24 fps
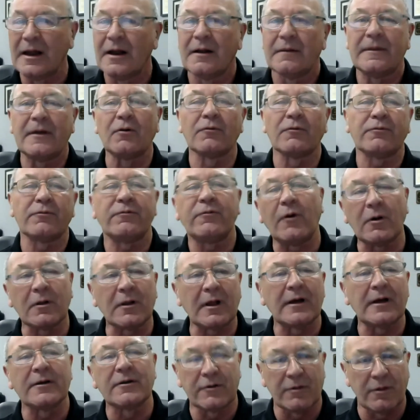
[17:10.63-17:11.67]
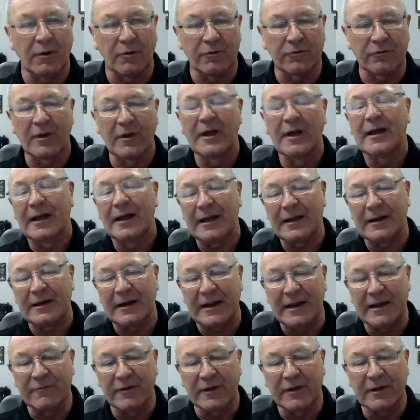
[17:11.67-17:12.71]
They don't fall under those. And
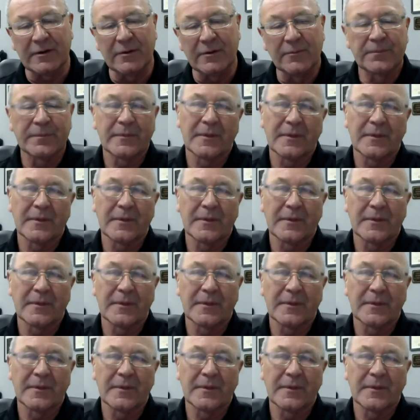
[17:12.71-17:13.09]
even